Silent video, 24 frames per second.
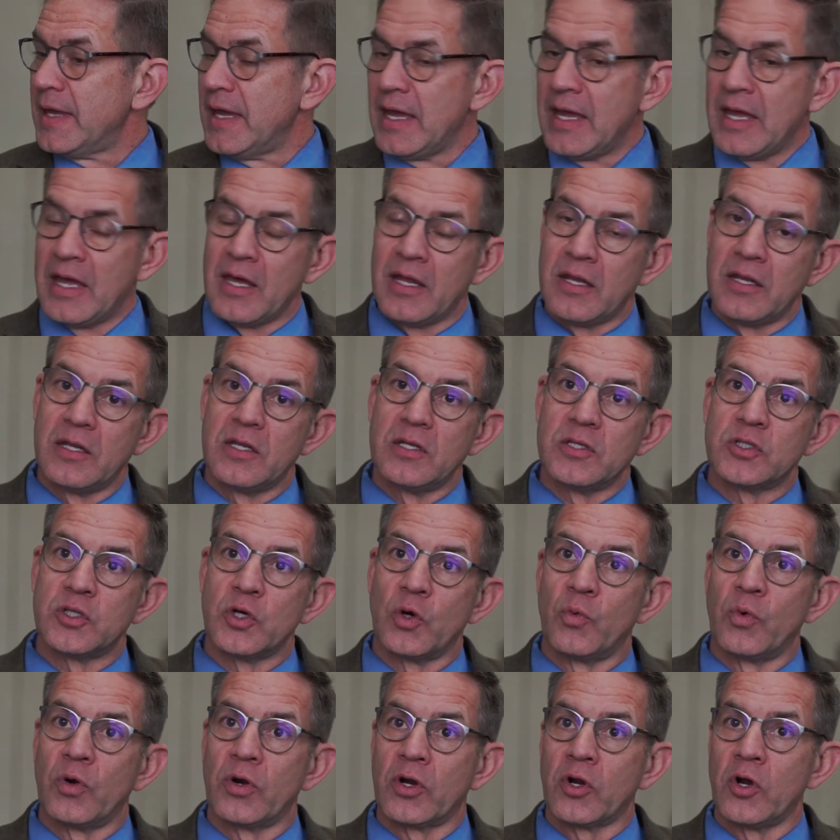and
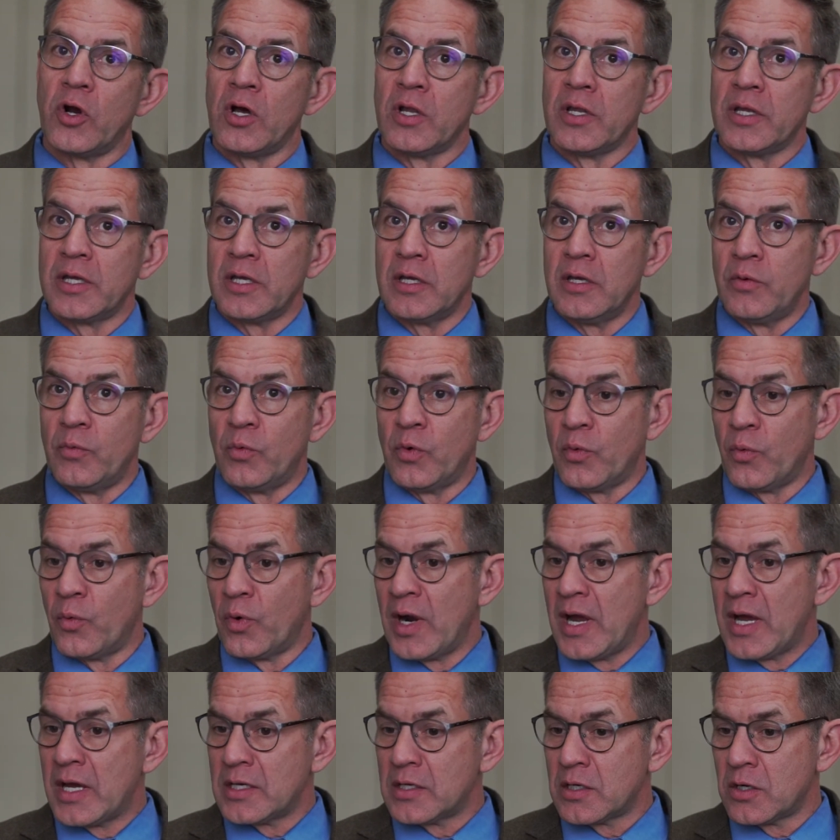so we're calling we're,
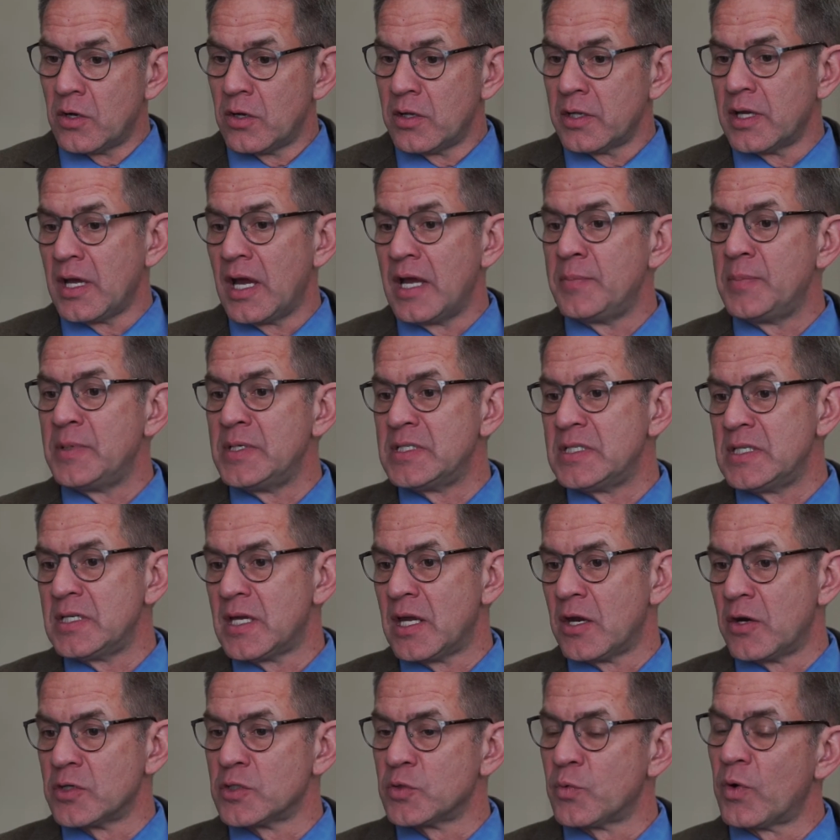we're calling IPC
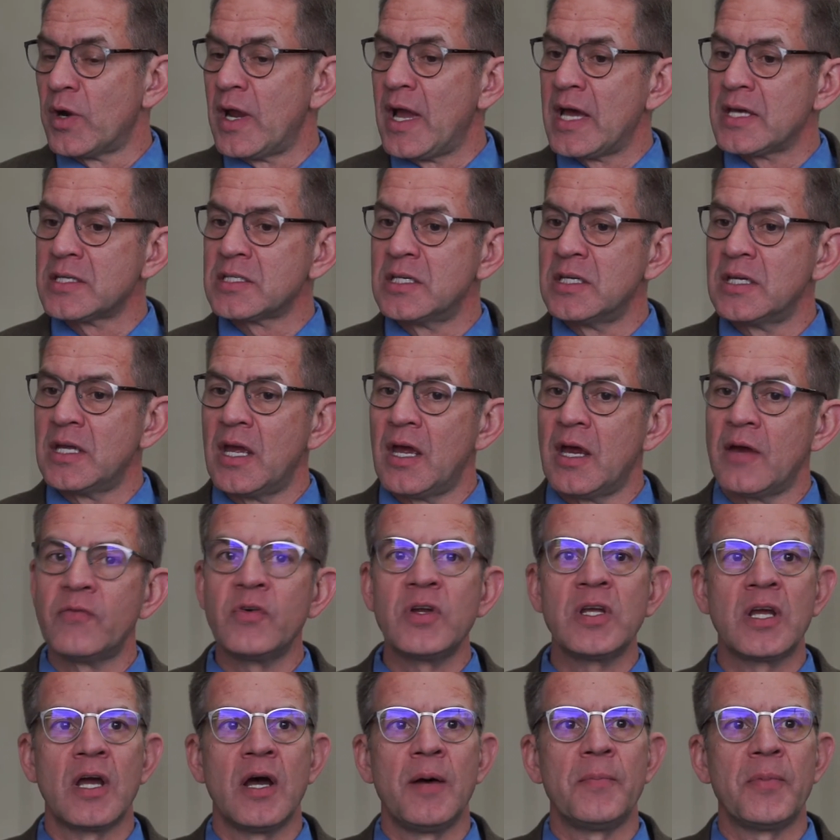Cares, and we're asking
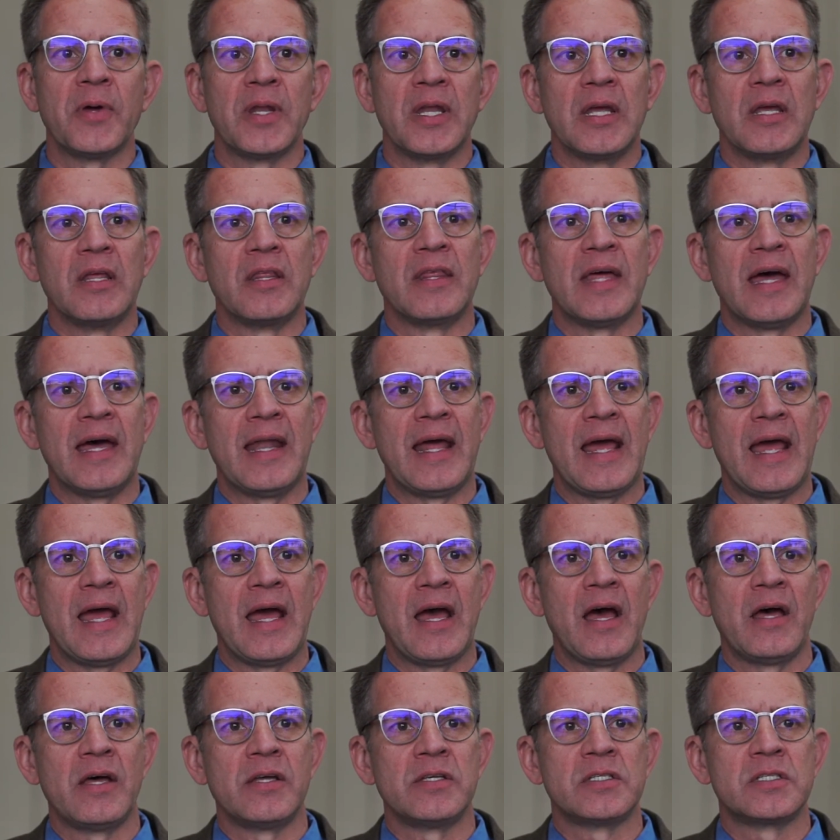every company that
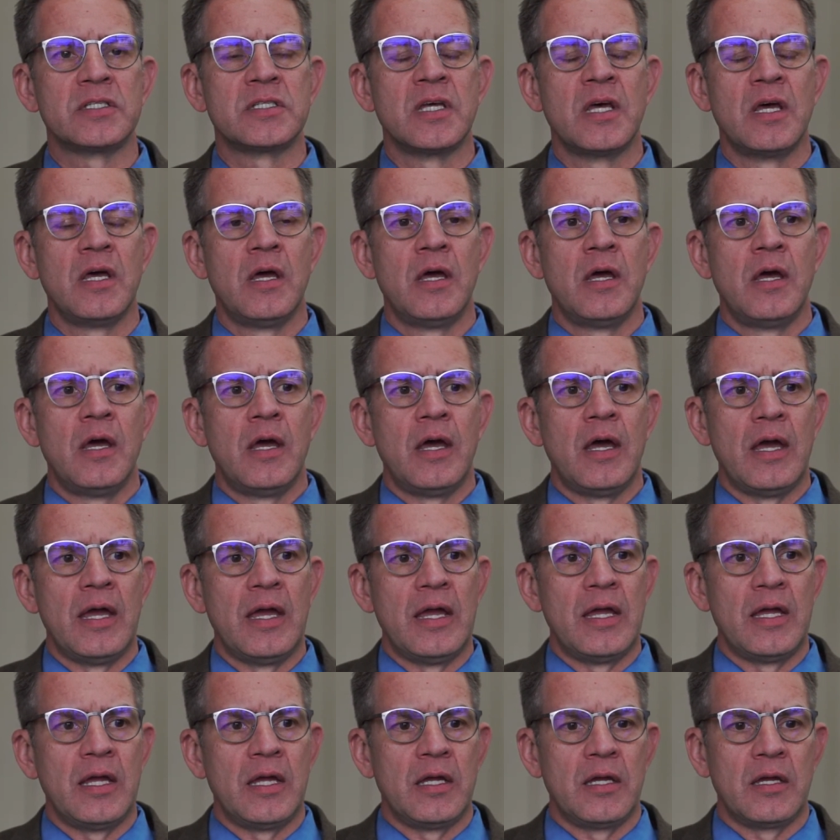has
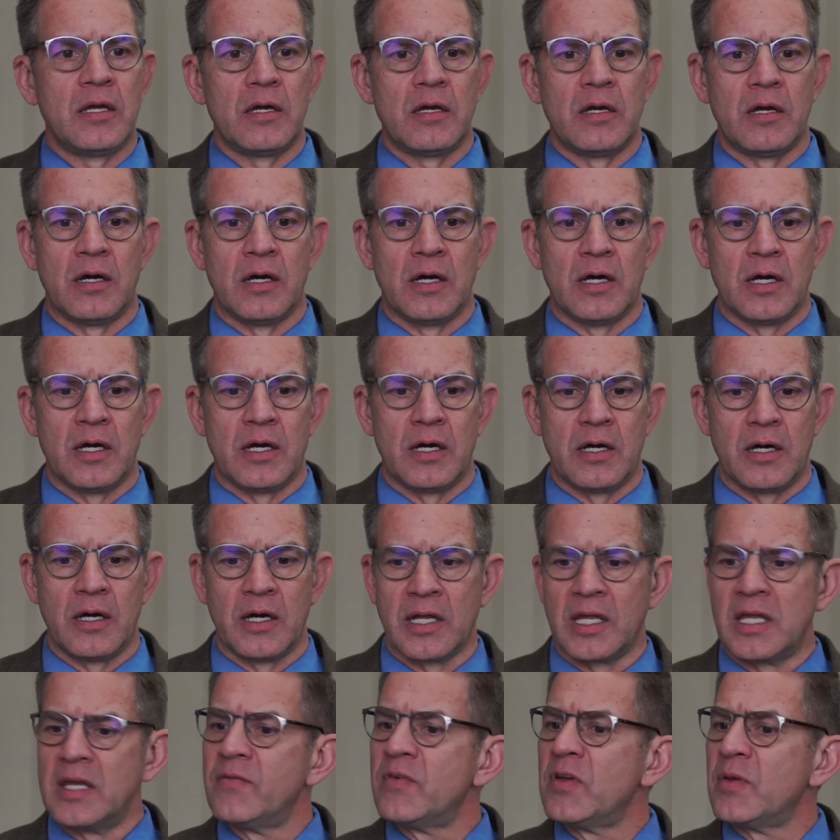a, uh,
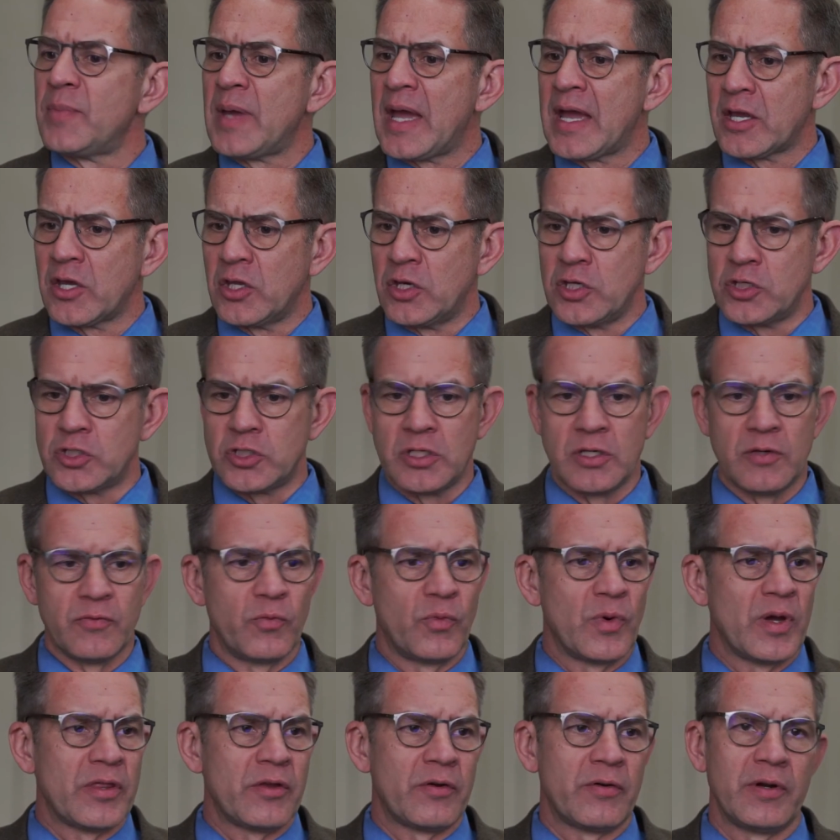a giving back initiative,
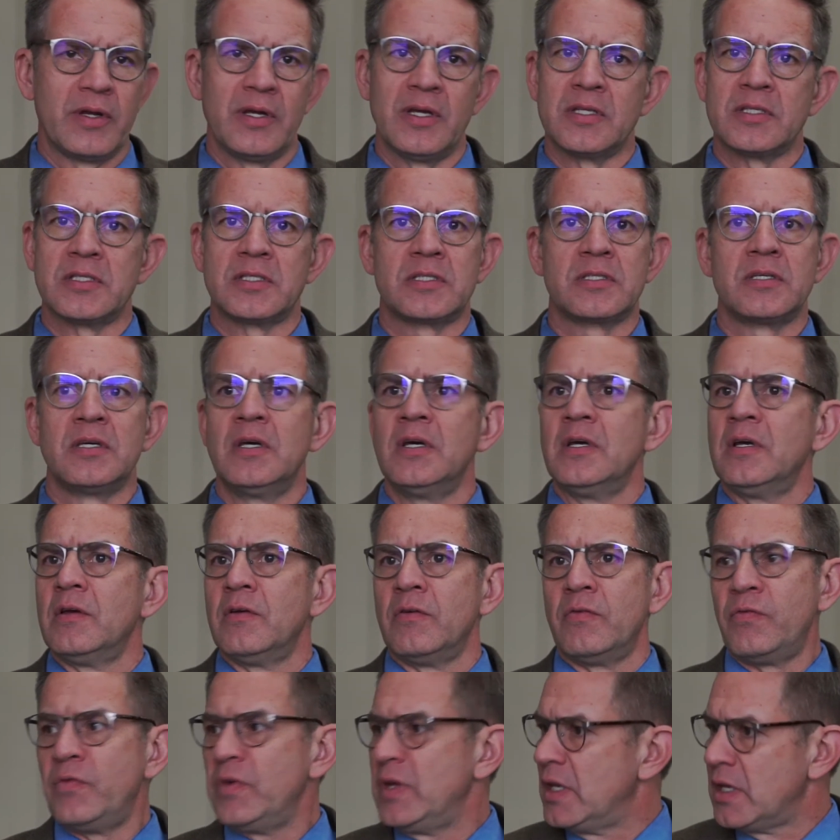whether it's
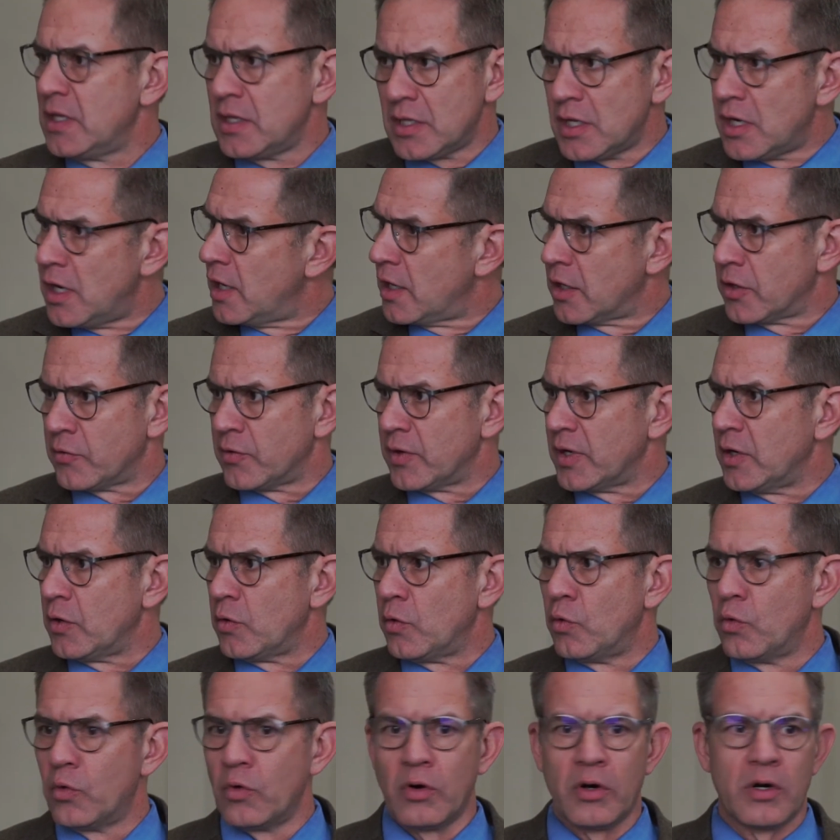feeding the hungry
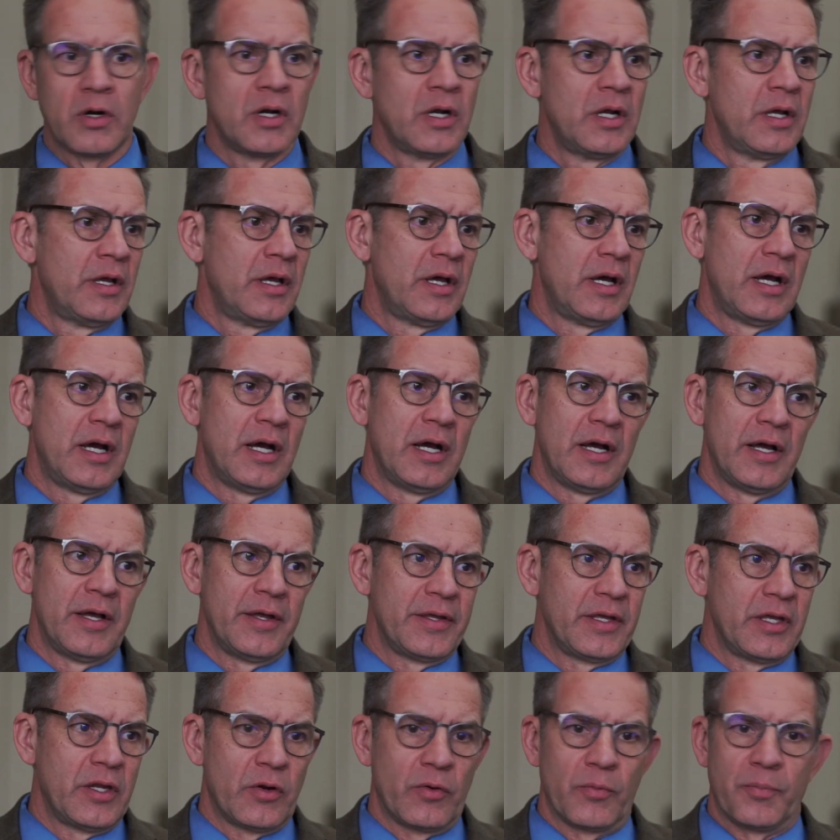or uh,
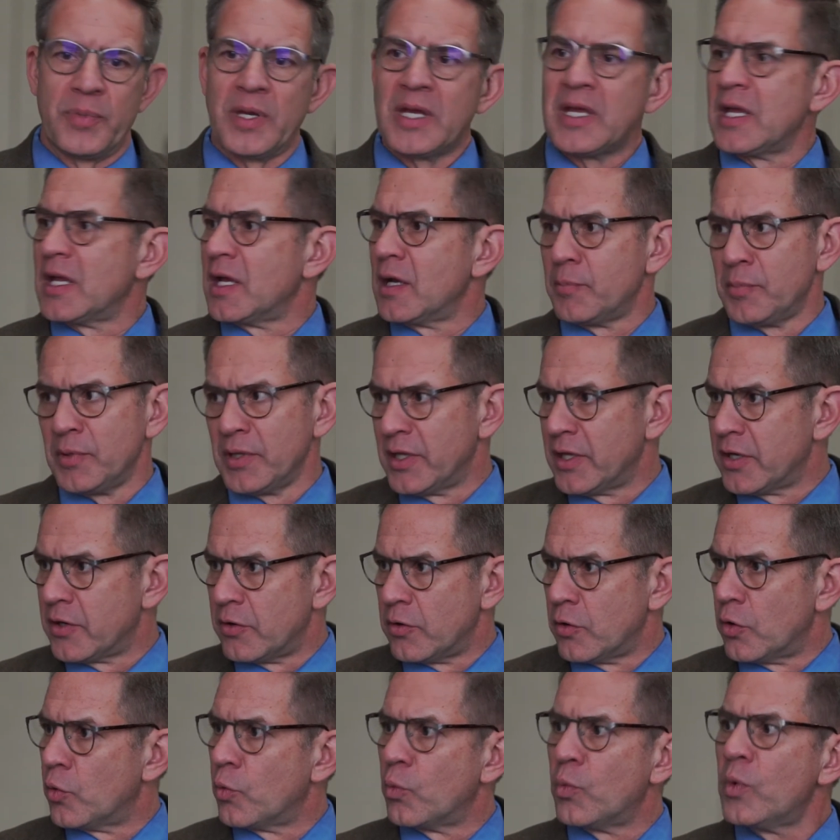you know picking up litter or